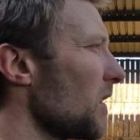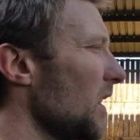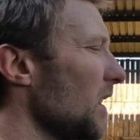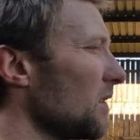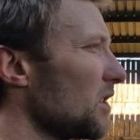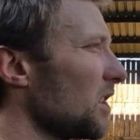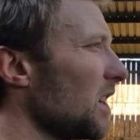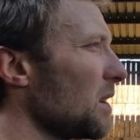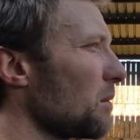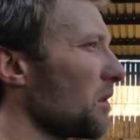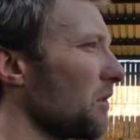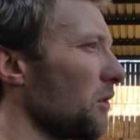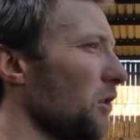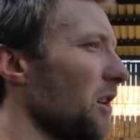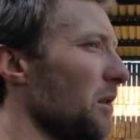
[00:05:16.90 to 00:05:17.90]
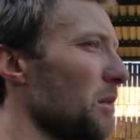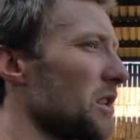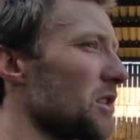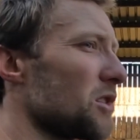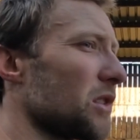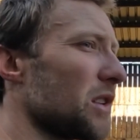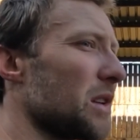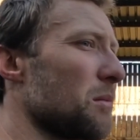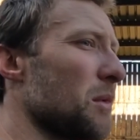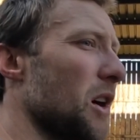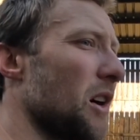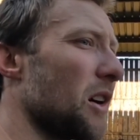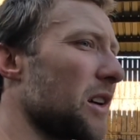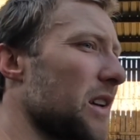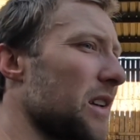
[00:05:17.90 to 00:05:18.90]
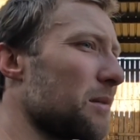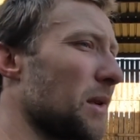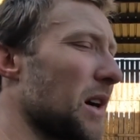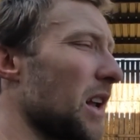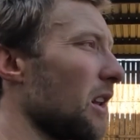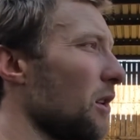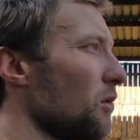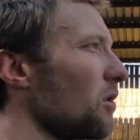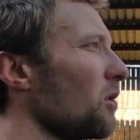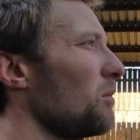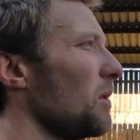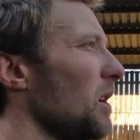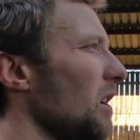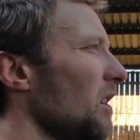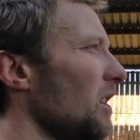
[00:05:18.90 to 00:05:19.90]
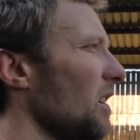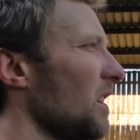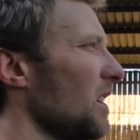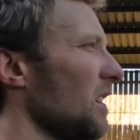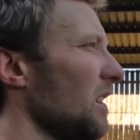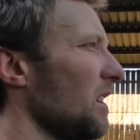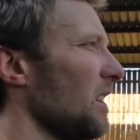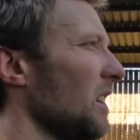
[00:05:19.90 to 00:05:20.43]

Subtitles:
And I've seen it before. I've been studying my local market,